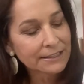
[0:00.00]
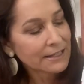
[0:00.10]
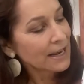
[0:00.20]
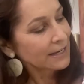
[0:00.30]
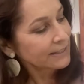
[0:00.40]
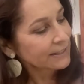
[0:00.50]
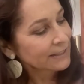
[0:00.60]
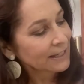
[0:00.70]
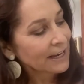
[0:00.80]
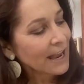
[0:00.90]

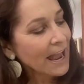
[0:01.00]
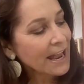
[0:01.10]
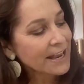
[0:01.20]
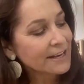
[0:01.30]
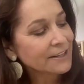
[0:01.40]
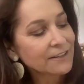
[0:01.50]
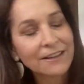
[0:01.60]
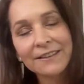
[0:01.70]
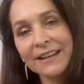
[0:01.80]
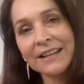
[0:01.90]
nest, and
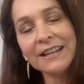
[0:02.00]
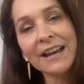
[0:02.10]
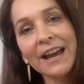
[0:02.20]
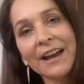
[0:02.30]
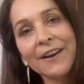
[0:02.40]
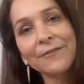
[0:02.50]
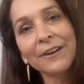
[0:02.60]
that they have